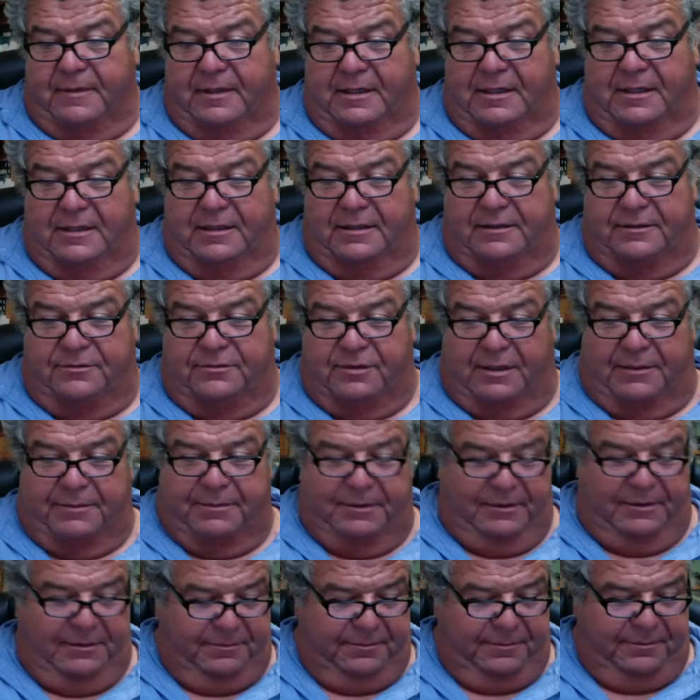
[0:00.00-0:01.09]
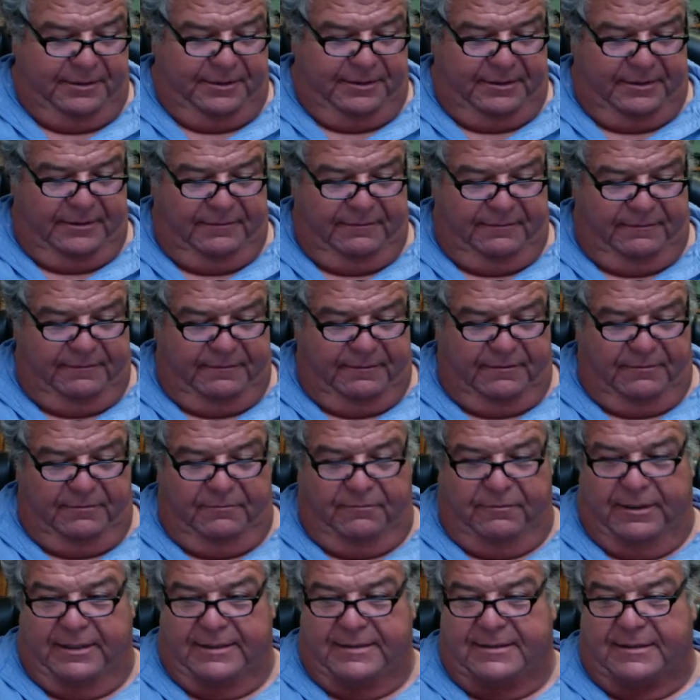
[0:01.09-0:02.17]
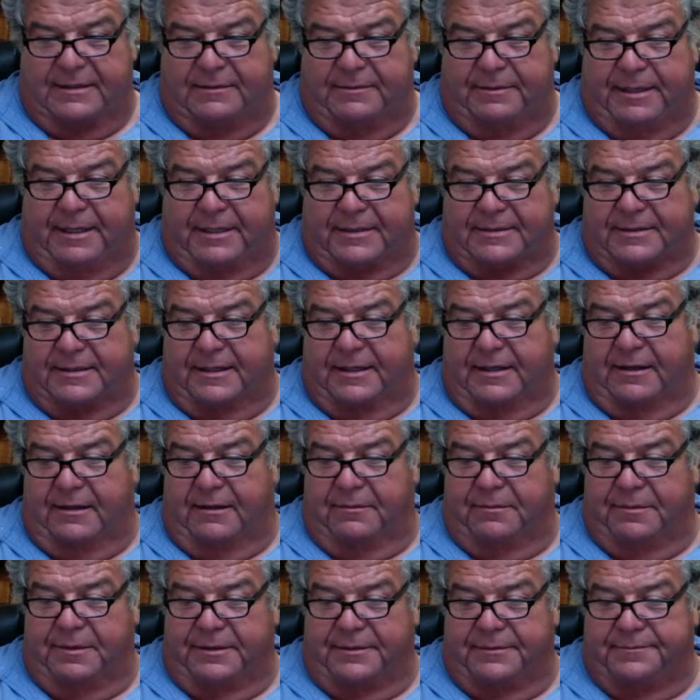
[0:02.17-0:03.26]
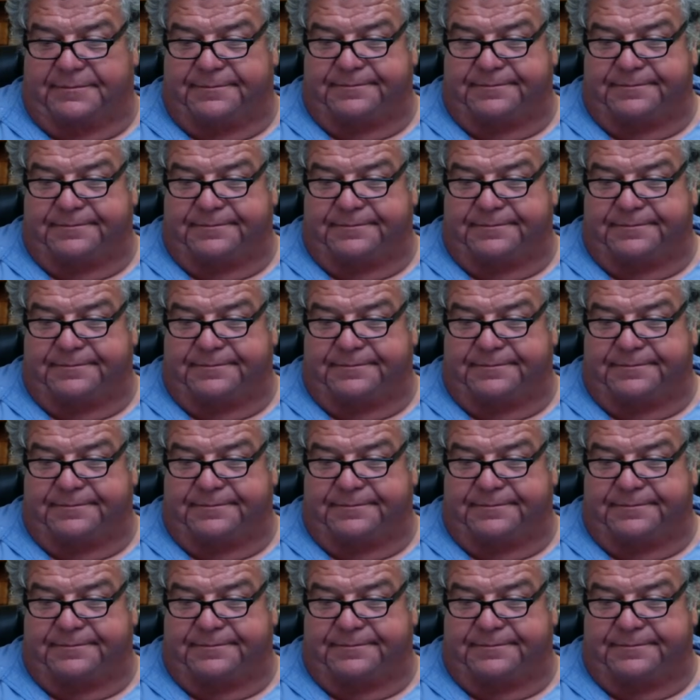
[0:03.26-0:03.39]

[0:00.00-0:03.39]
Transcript: a dropper loop rig for white sea bass and halibut.